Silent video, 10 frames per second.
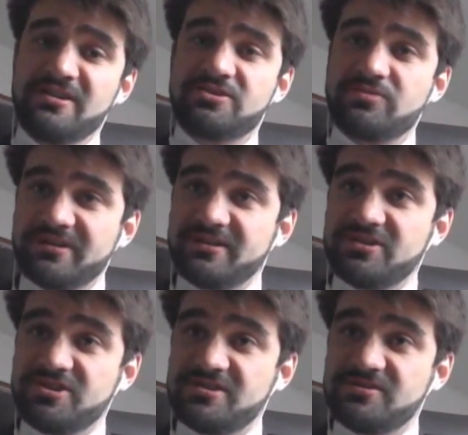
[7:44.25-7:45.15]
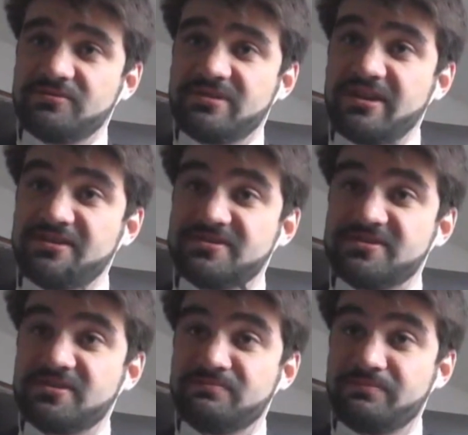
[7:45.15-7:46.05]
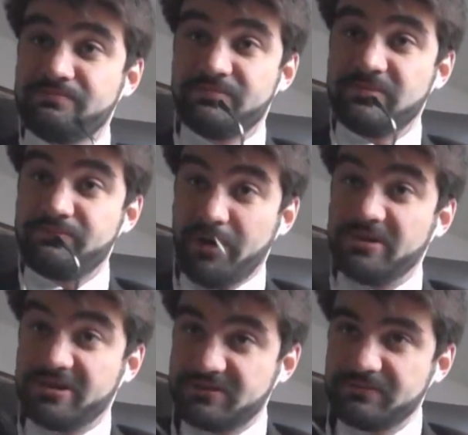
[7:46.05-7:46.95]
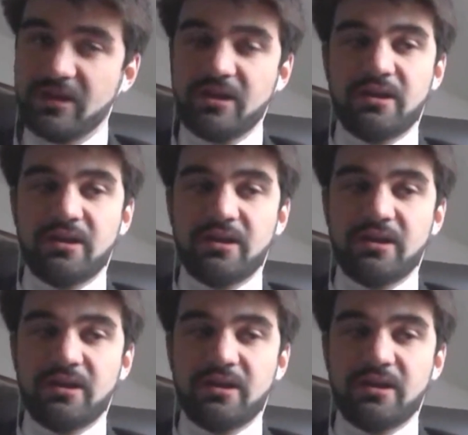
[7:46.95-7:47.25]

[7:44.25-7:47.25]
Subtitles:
strategies to gain some public.